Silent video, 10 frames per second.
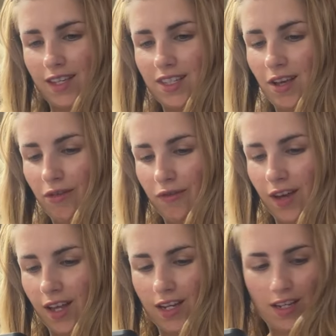It's so
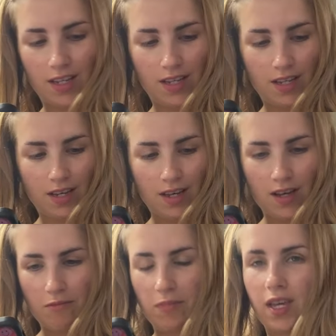fun
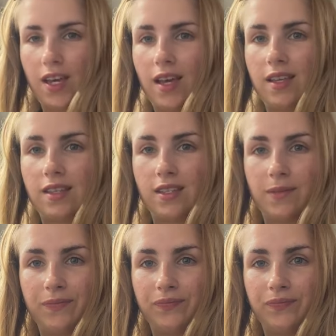because